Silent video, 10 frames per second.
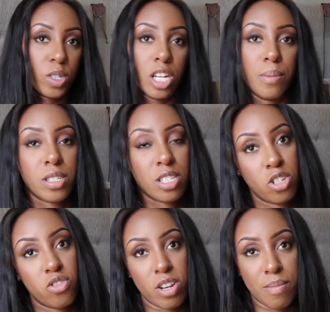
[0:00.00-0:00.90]
which I'm
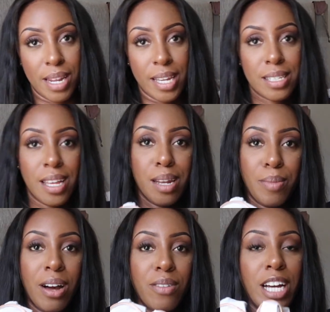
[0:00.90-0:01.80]
extremely excited
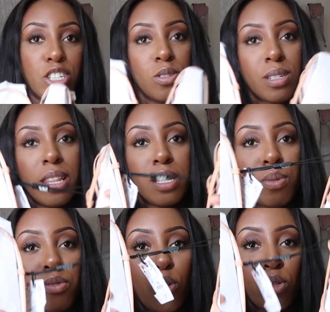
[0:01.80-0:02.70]
about. I've had shoes like this
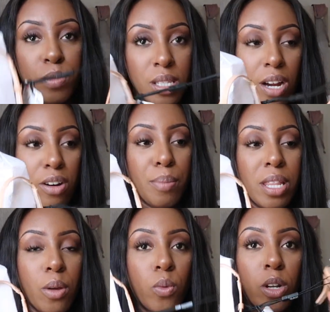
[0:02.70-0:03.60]
before from Zara, but
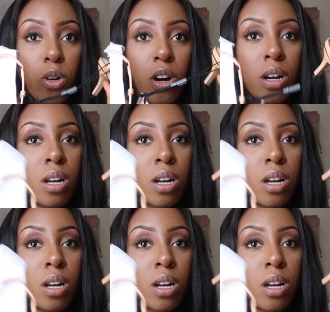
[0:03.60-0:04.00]
they were not